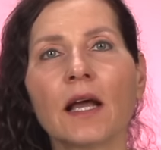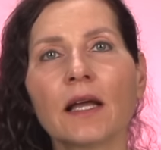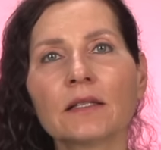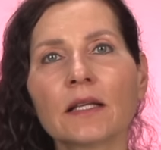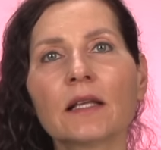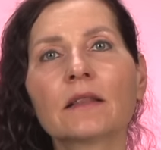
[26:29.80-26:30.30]

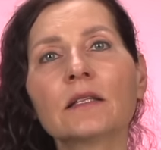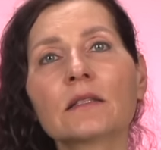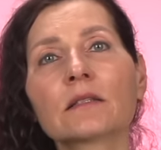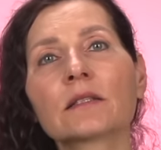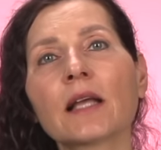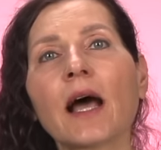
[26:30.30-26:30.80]
And at
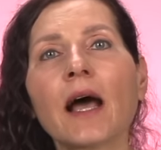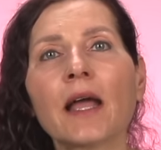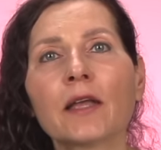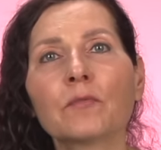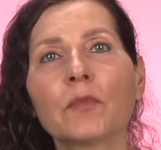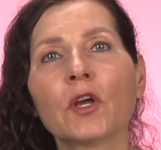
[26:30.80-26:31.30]
this
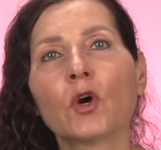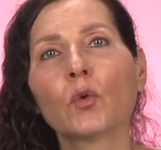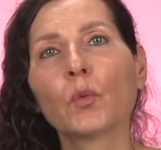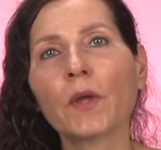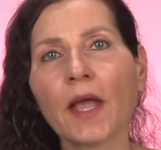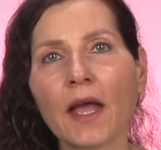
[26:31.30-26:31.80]
time,
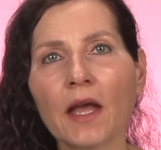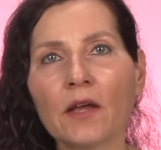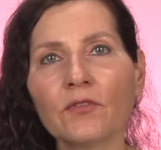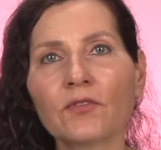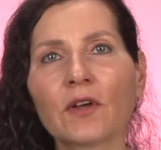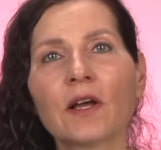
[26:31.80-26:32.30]
we
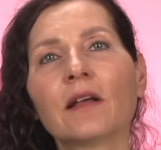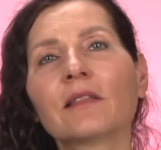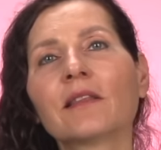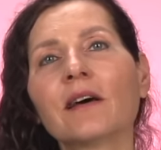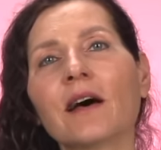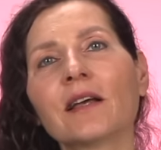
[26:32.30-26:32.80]
have
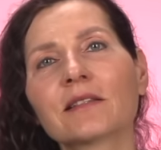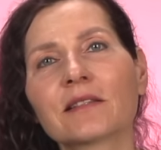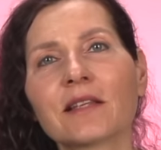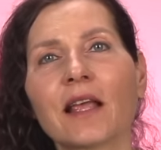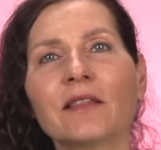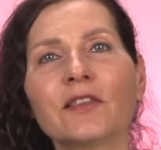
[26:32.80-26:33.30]
the
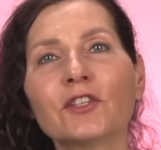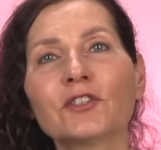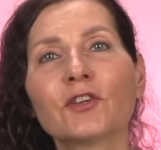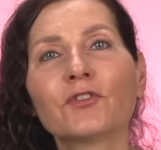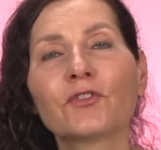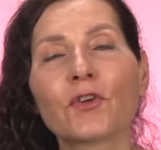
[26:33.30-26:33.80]
ascendant,
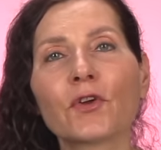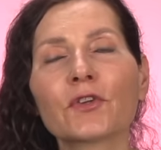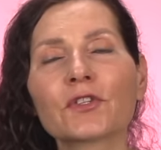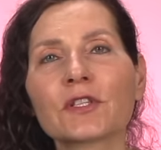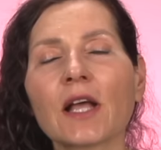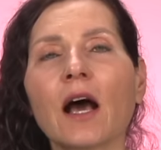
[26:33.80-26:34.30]
the
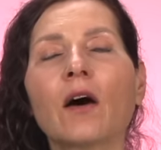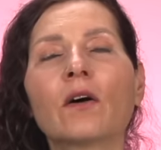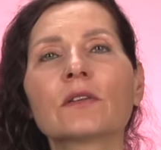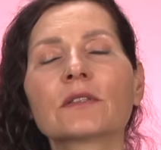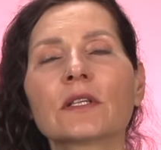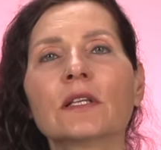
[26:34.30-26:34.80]
first
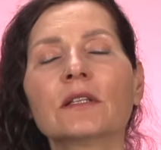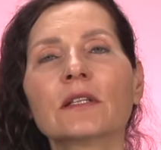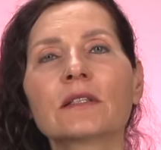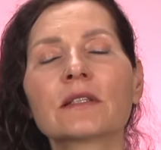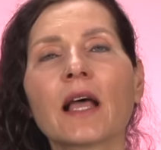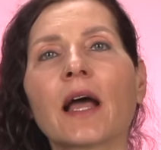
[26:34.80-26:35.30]
house in the
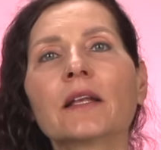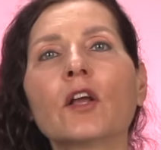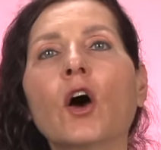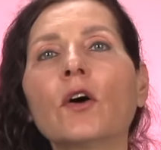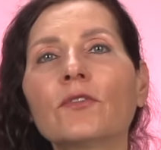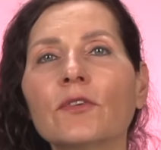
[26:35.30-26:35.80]
sign
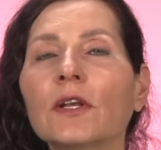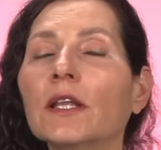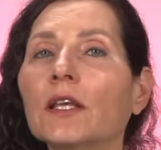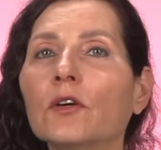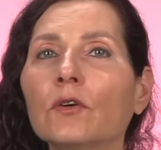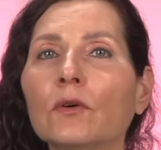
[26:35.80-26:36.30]
of
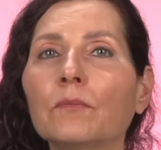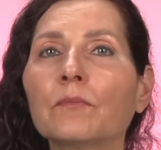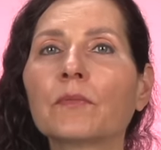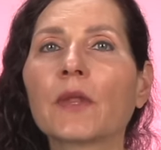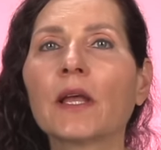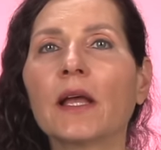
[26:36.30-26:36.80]
Leo.
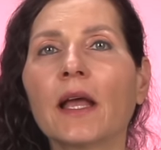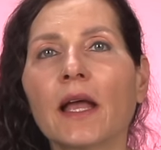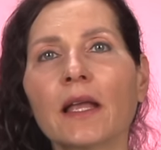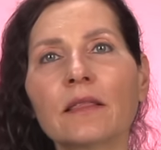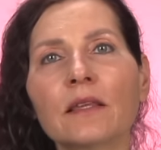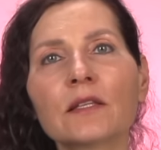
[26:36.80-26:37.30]

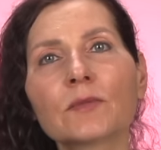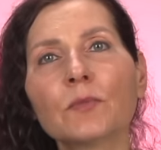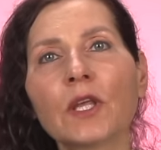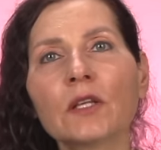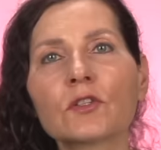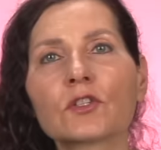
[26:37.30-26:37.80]
And this
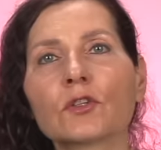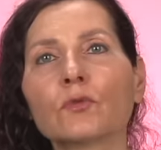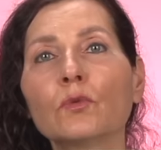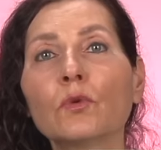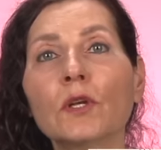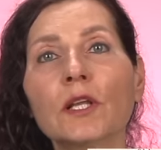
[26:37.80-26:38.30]
means the
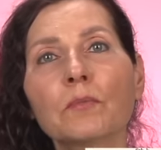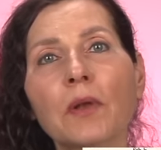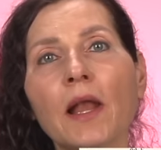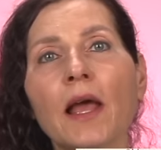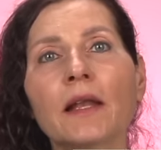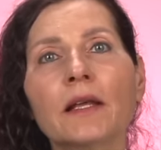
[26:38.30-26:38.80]
ruling
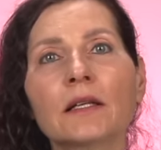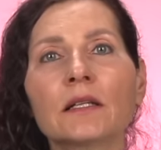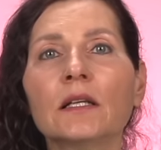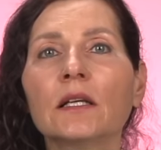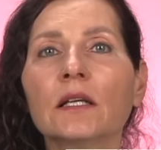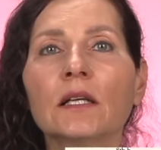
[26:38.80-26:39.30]
planet
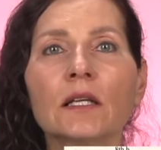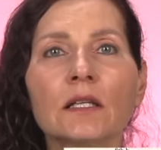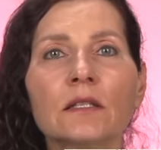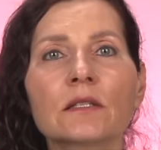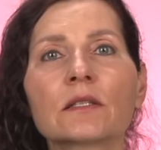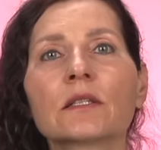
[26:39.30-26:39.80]

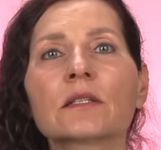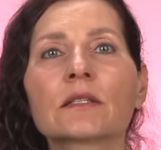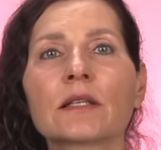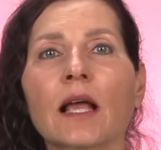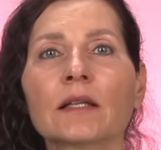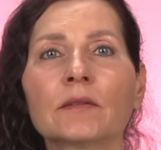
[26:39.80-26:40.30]
is the
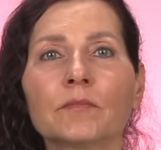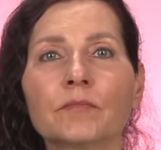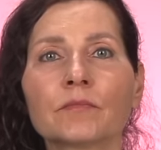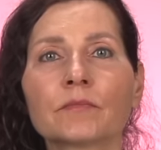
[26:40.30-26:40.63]
sun.